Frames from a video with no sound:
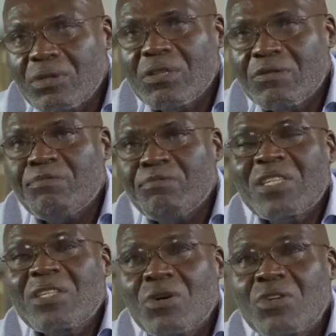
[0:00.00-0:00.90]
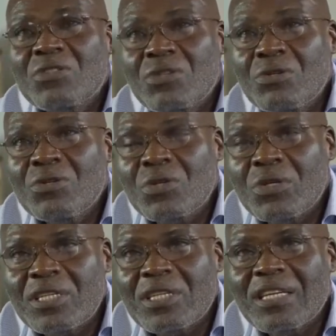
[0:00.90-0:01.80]
The person was introduced to
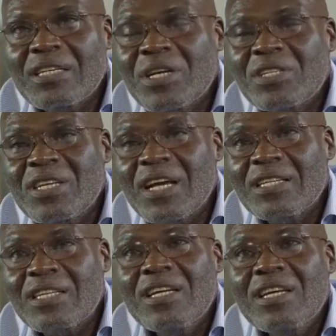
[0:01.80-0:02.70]
it, and the person had